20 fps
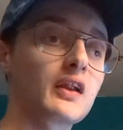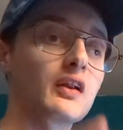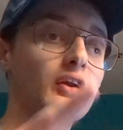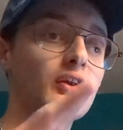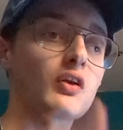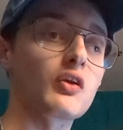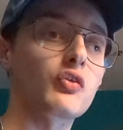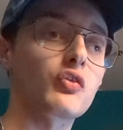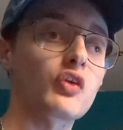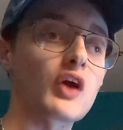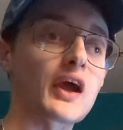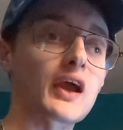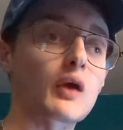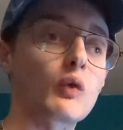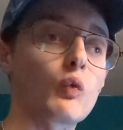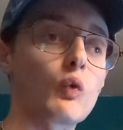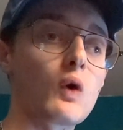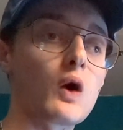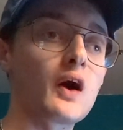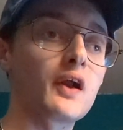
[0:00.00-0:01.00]
and then the
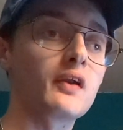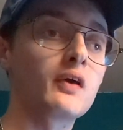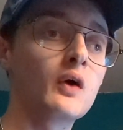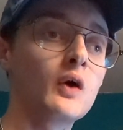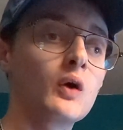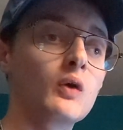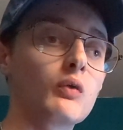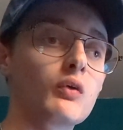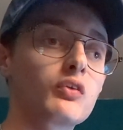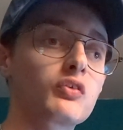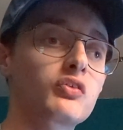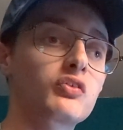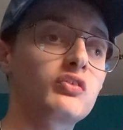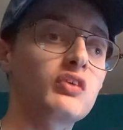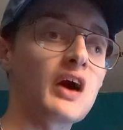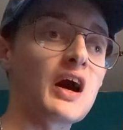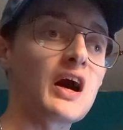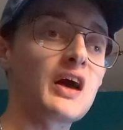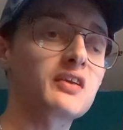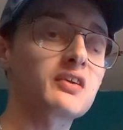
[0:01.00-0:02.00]
second one was
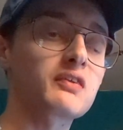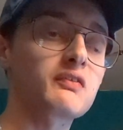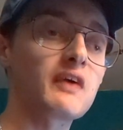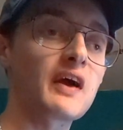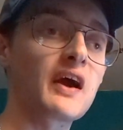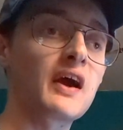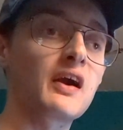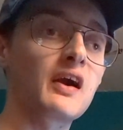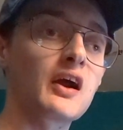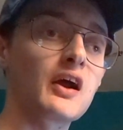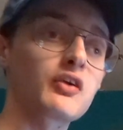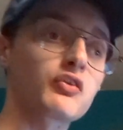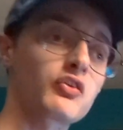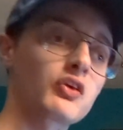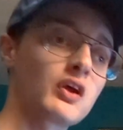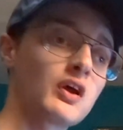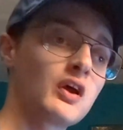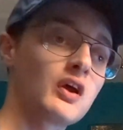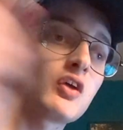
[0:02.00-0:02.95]
John Tavares